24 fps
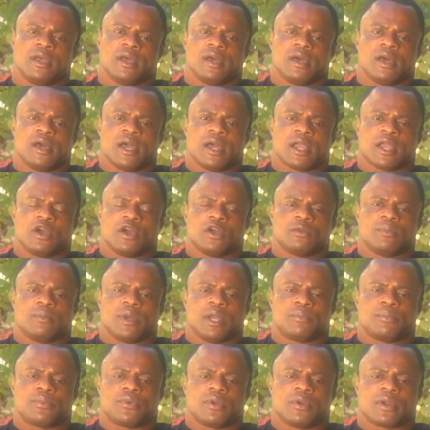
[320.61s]
I got my
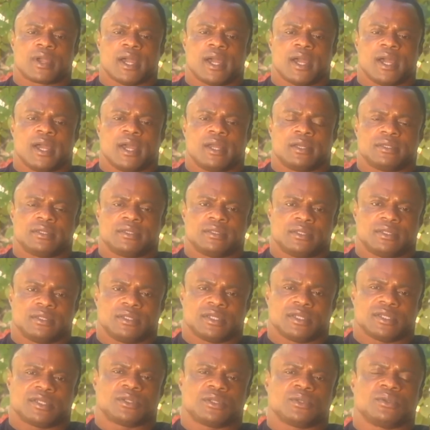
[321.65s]
pro card,
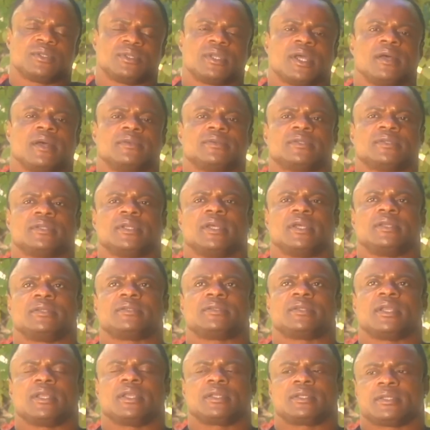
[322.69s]
just
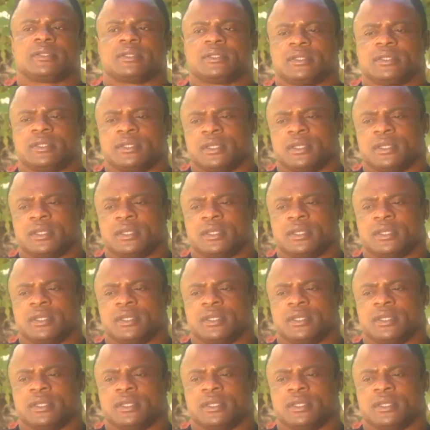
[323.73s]
2006,